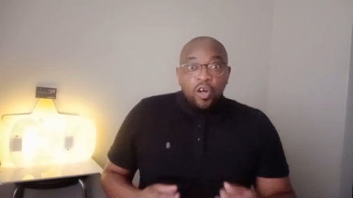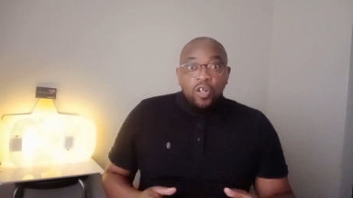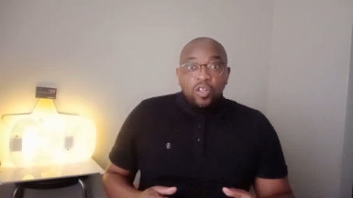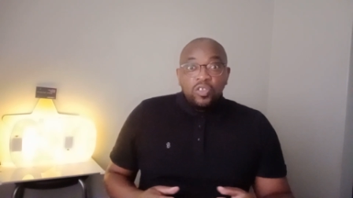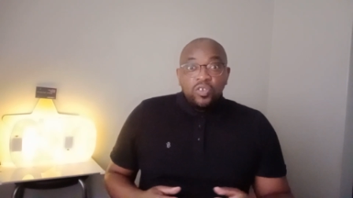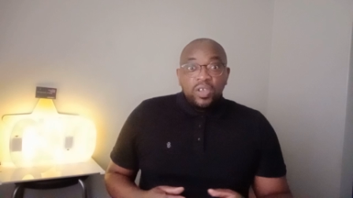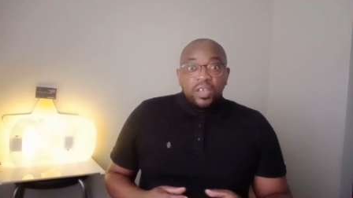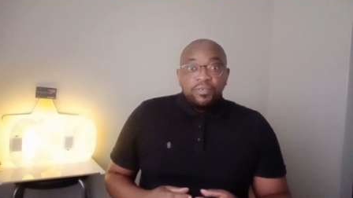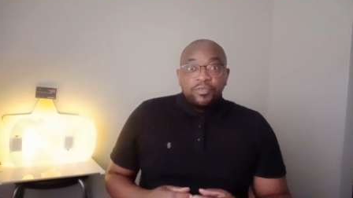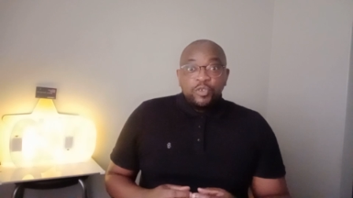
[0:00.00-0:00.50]

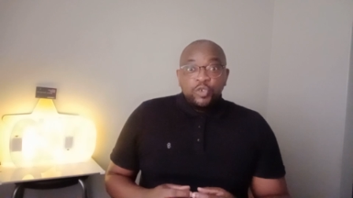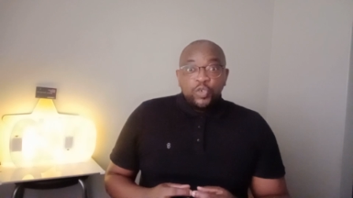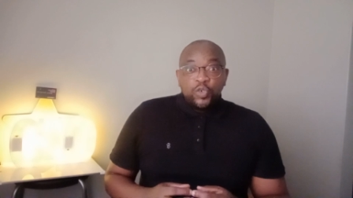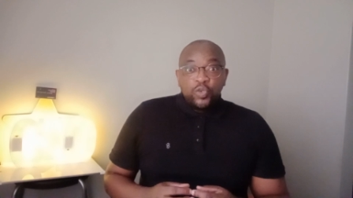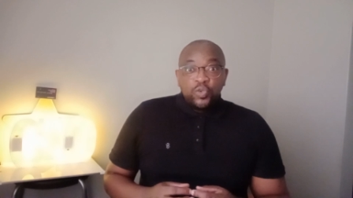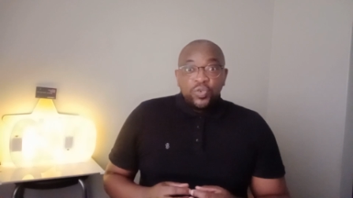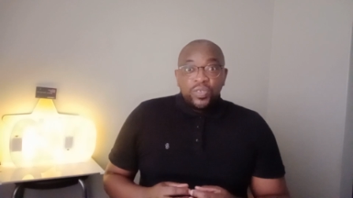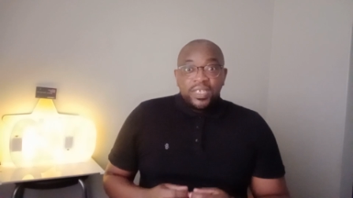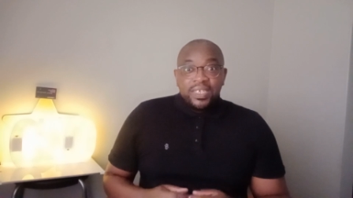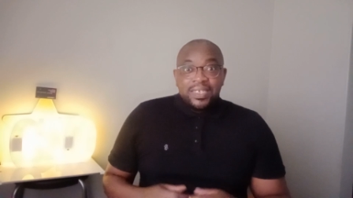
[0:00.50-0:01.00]
All you have to
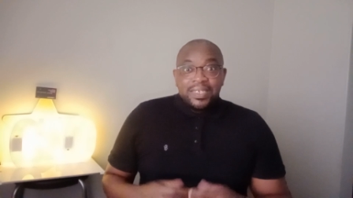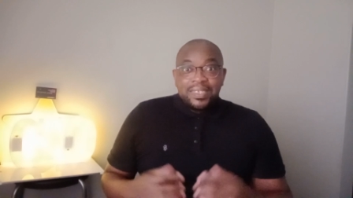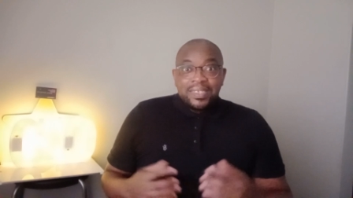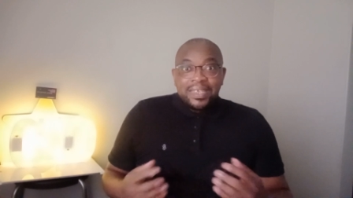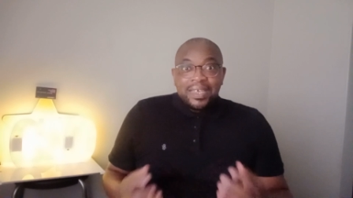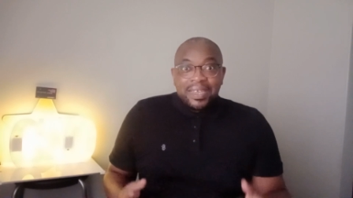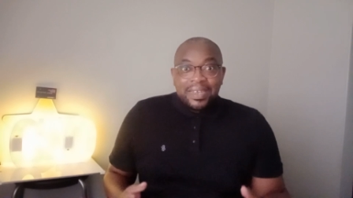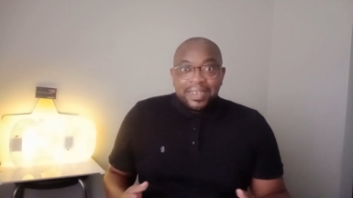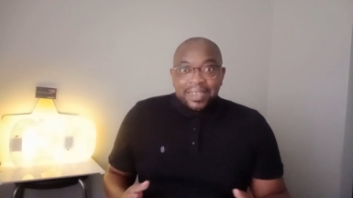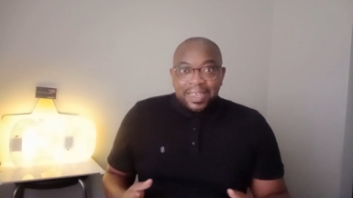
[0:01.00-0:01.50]
do is
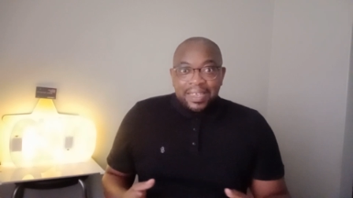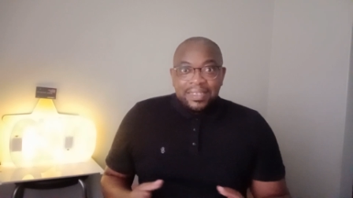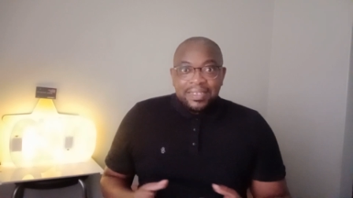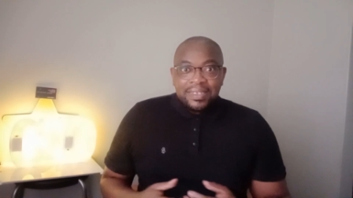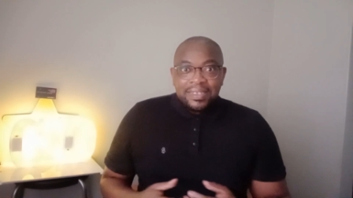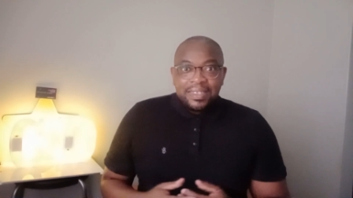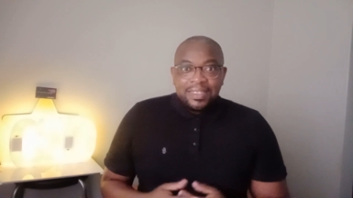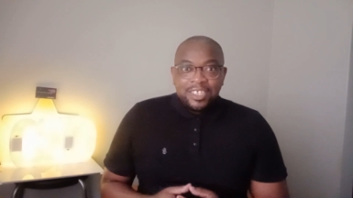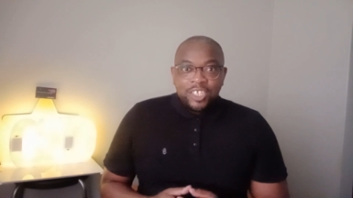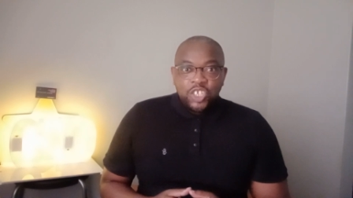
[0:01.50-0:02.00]

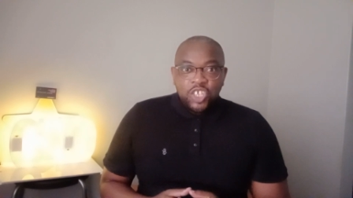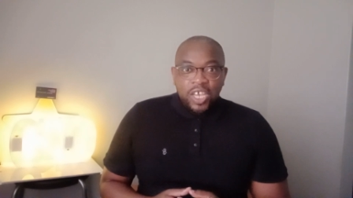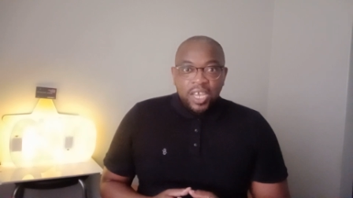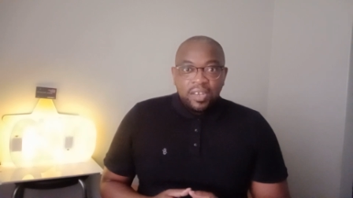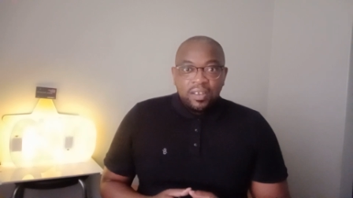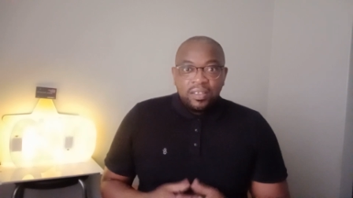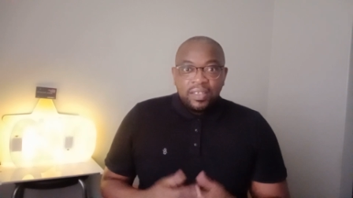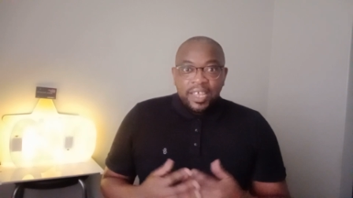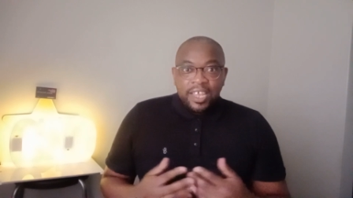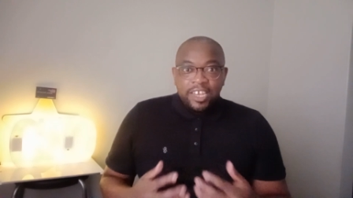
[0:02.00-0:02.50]
create the
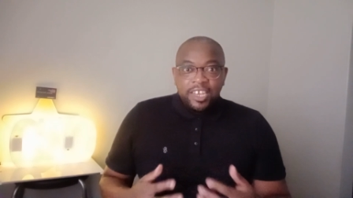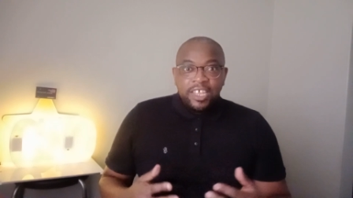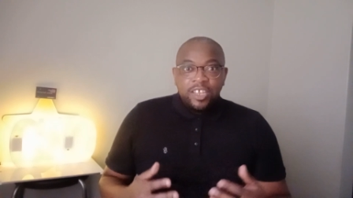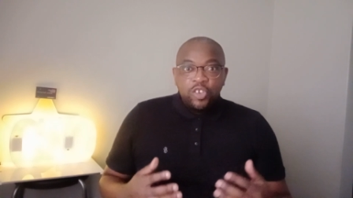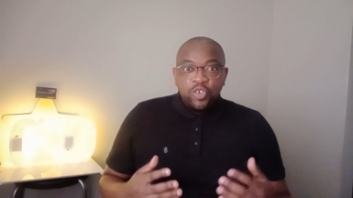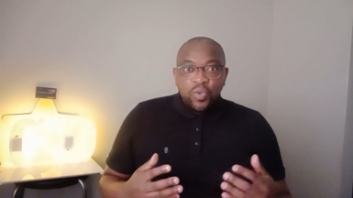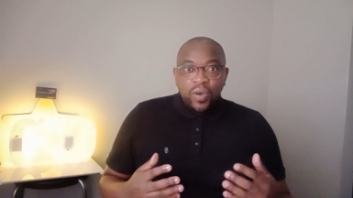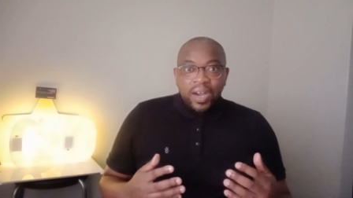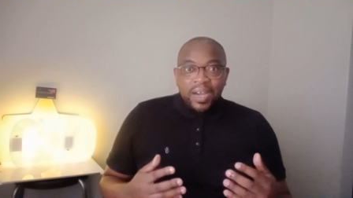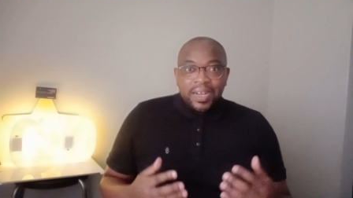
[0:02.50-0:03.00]
channel and then
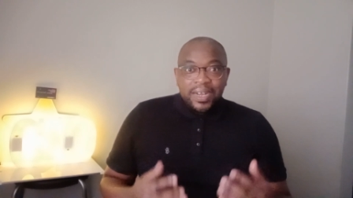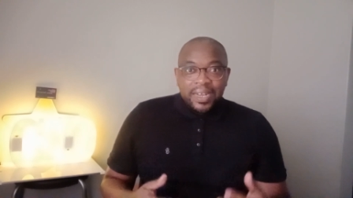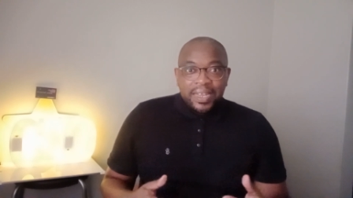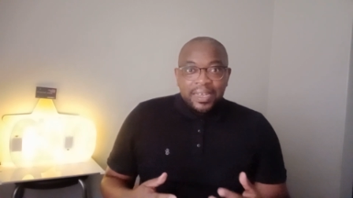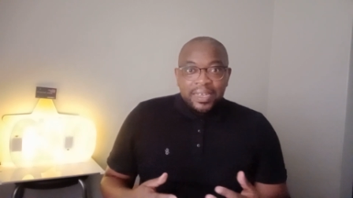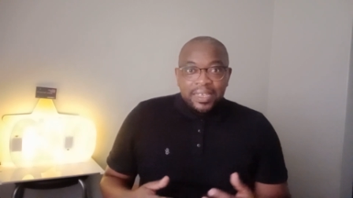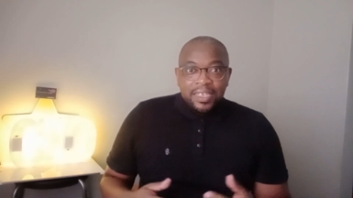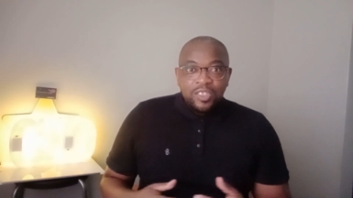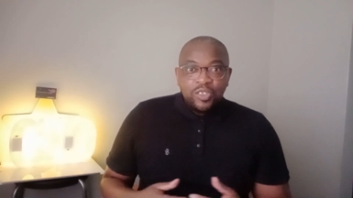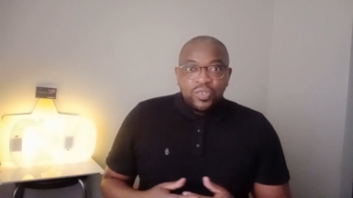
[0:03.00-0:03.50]
you are
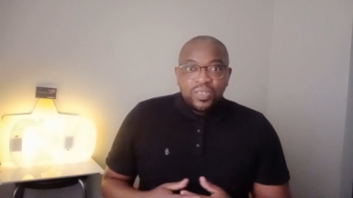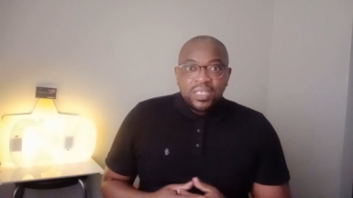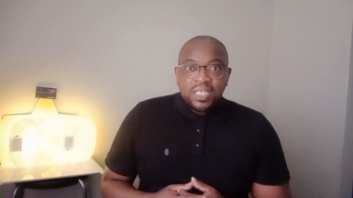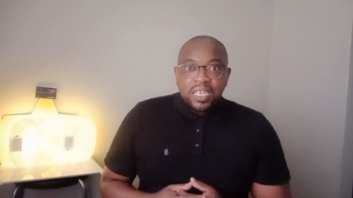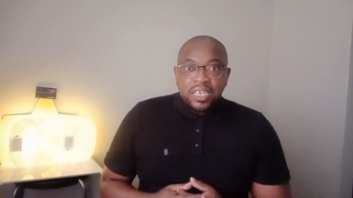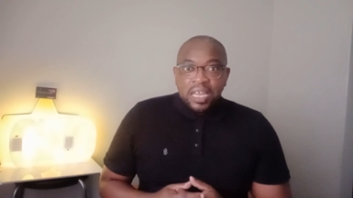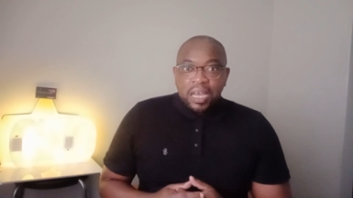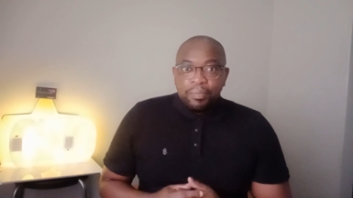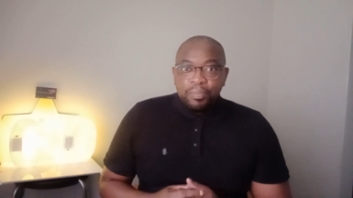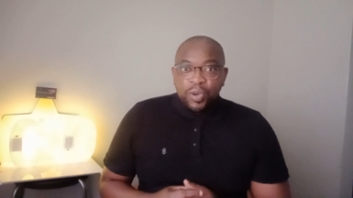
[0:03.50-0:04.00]
ready to
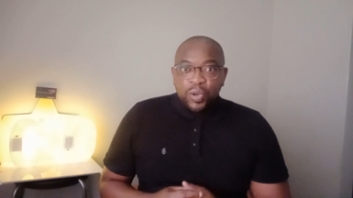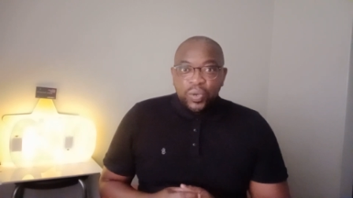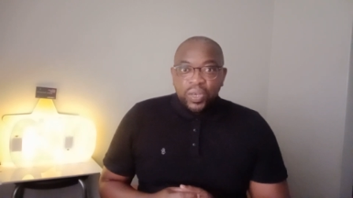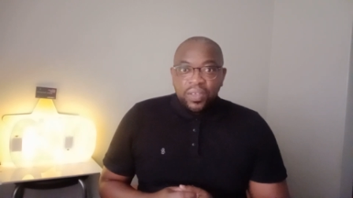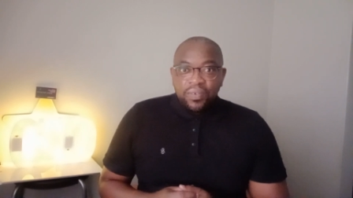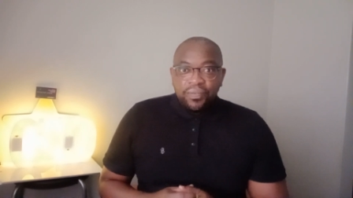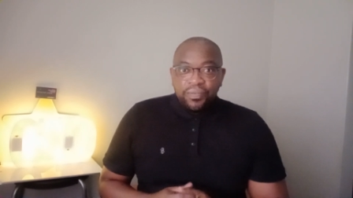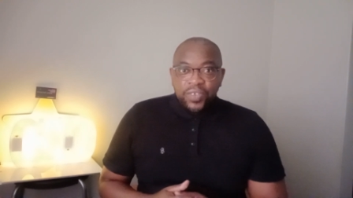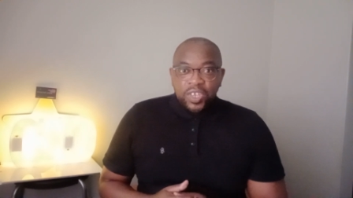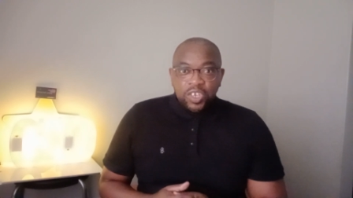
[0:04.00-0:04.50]
start
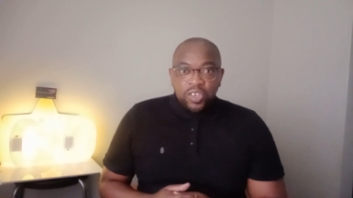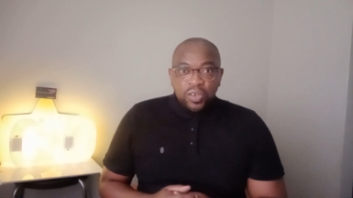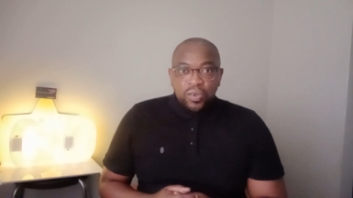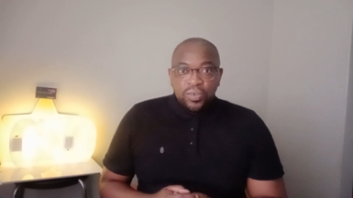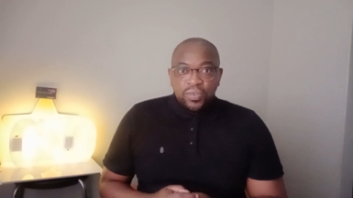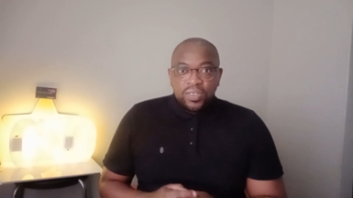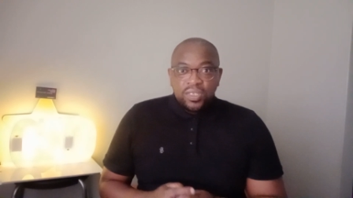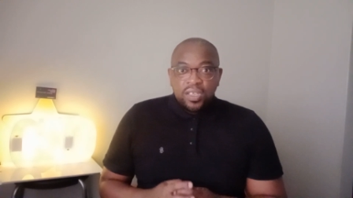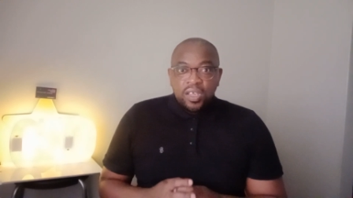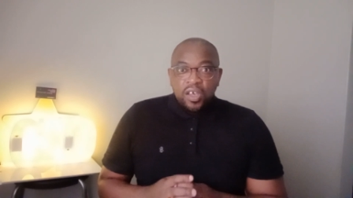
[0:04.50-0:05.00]
uploading
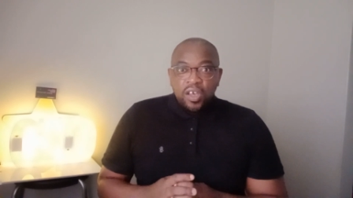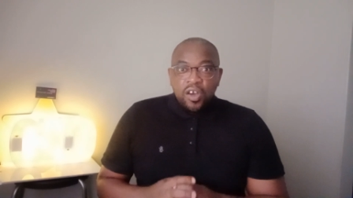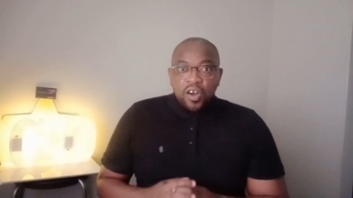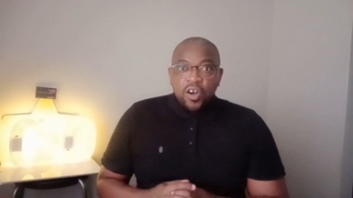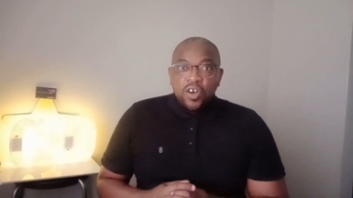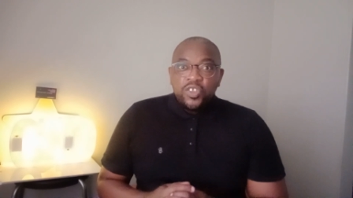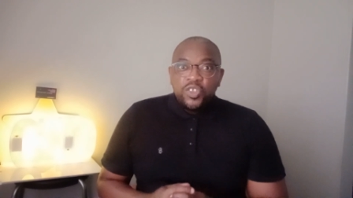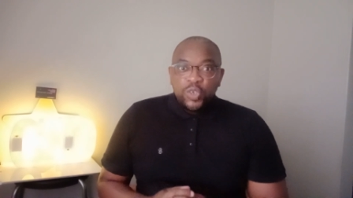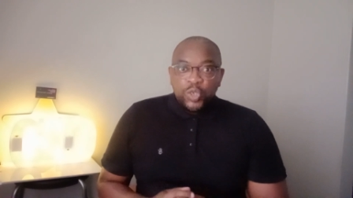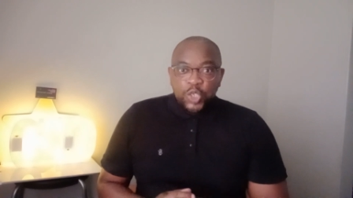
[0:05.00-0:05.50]
videos
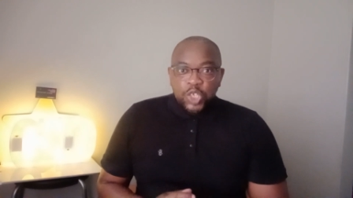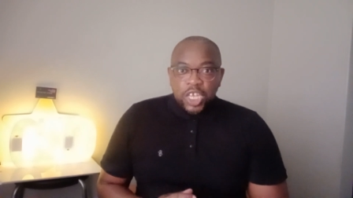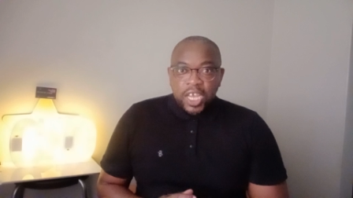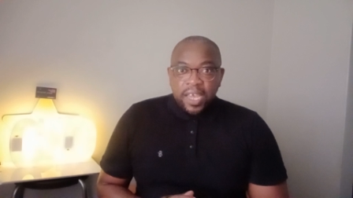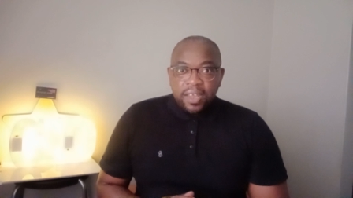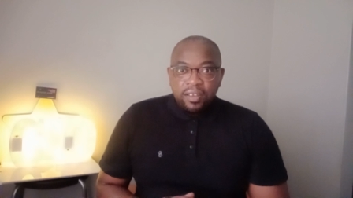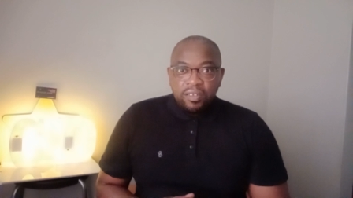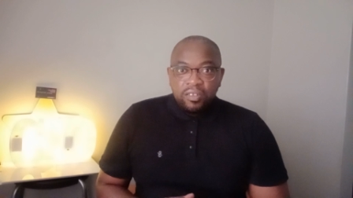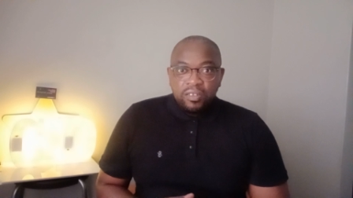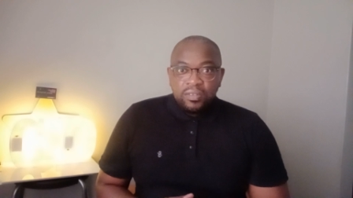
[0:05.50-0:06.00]
on your
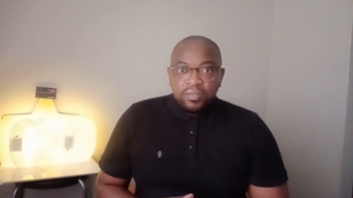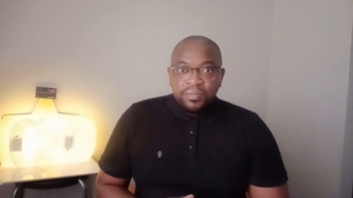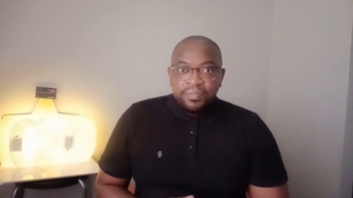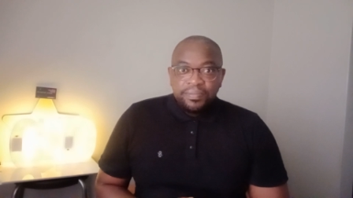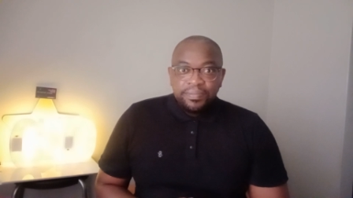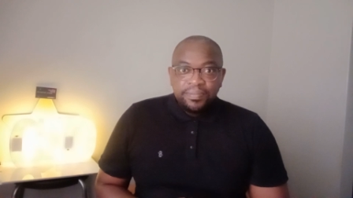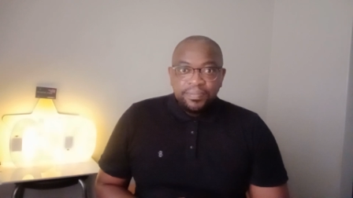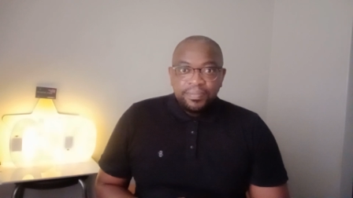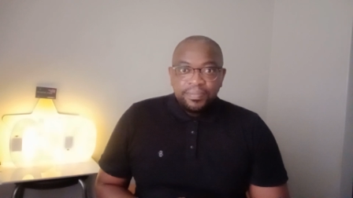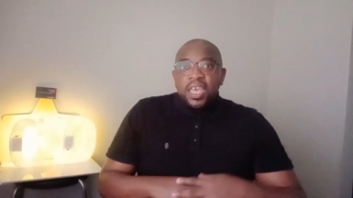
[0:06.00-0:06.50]

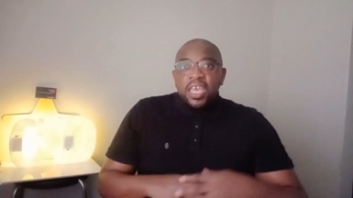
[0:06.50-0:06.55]
channel.